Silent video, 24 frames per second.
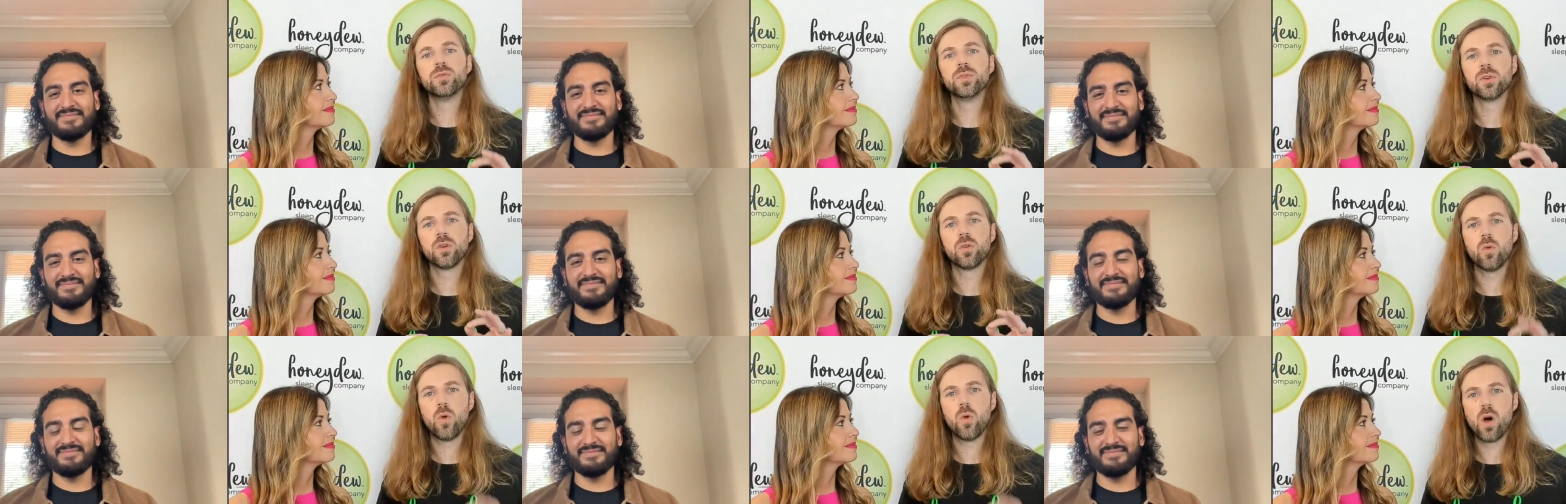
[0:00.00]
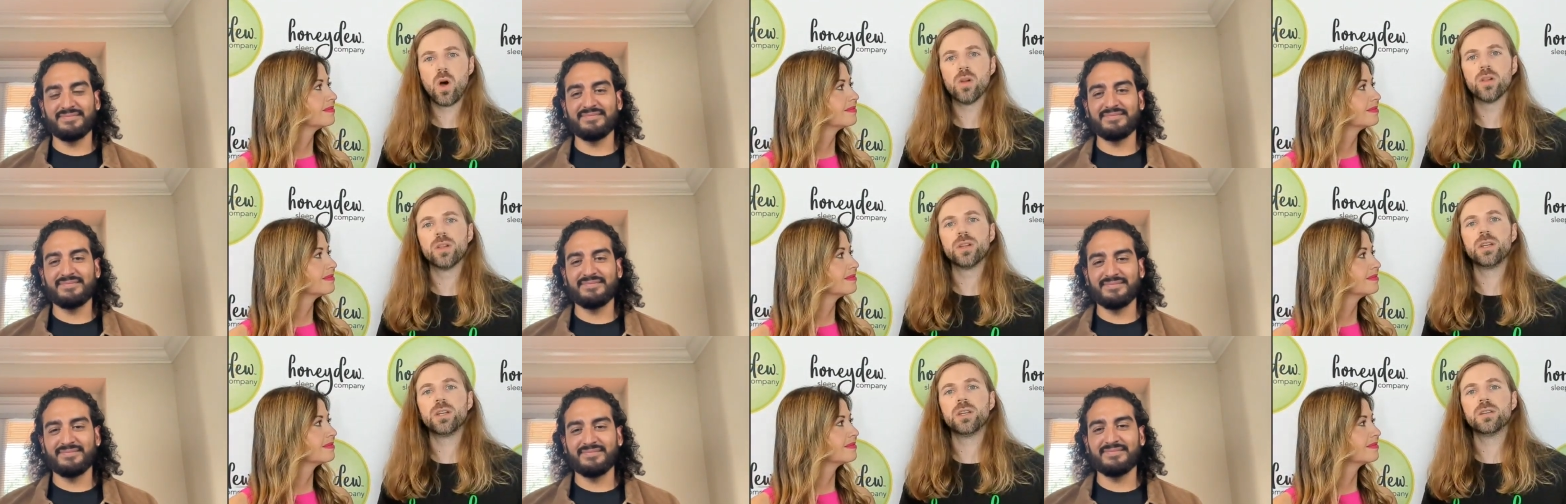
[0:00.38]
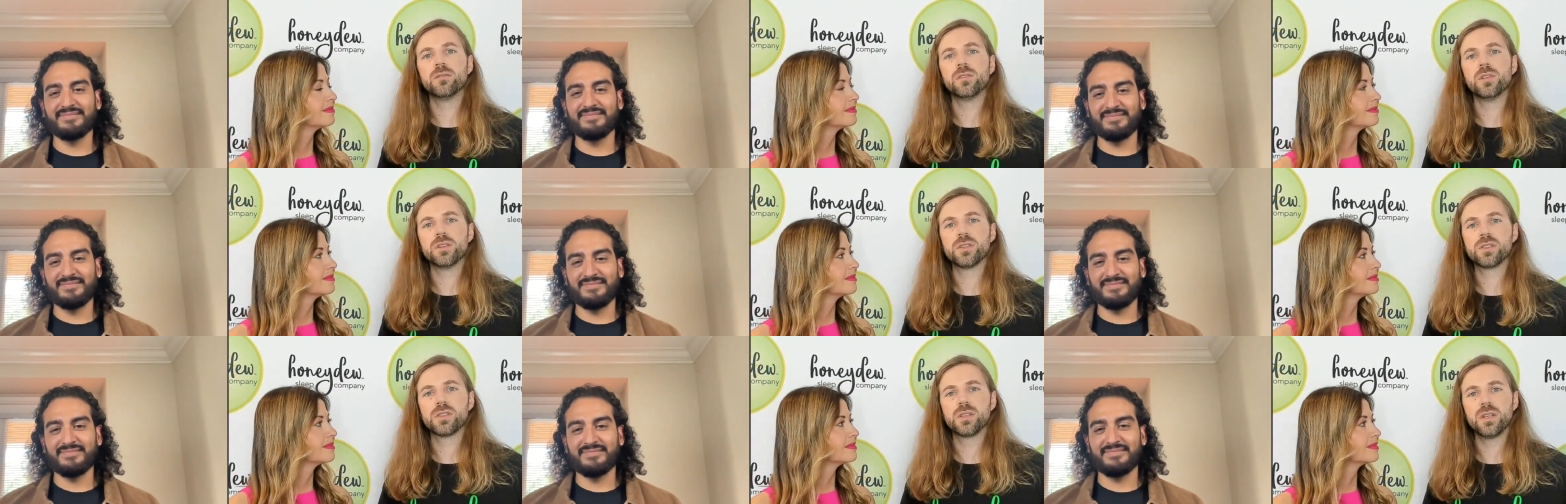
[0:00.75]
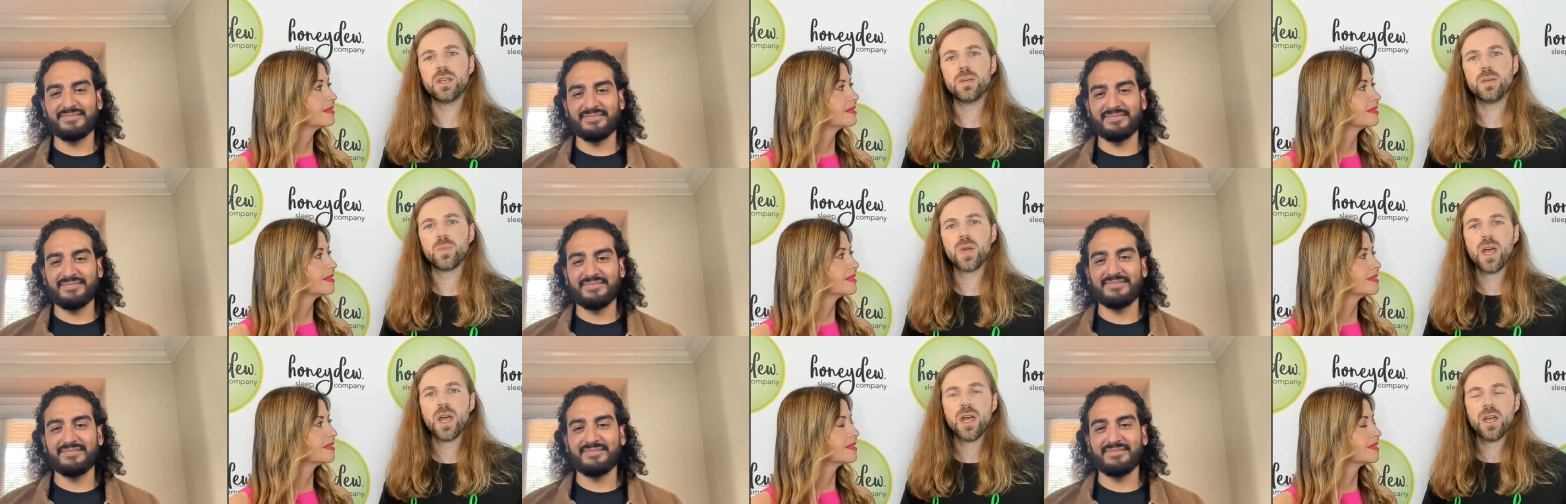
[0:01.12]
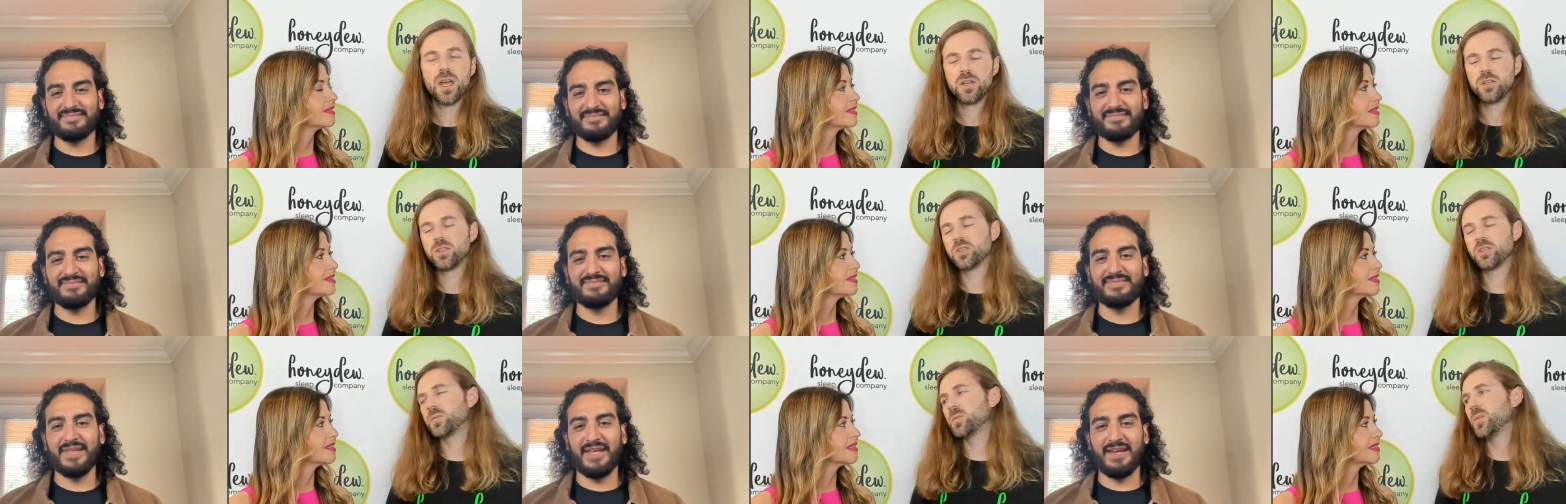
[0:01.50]
Speaker 1: the quality of their sleep
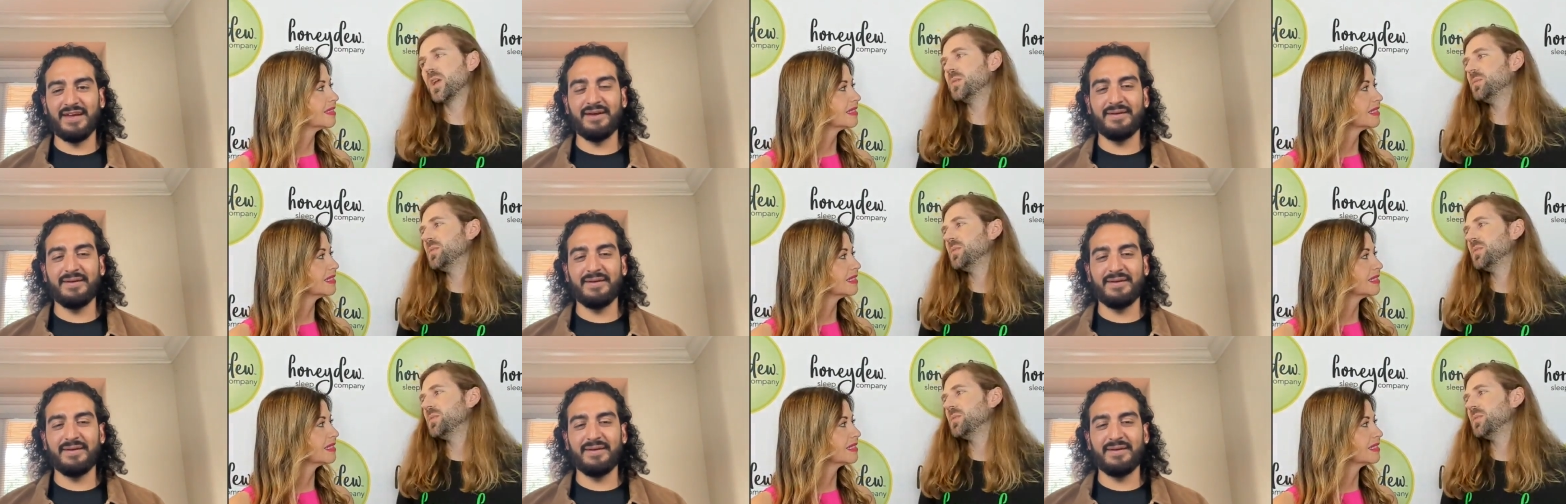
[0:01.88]
just made yeah.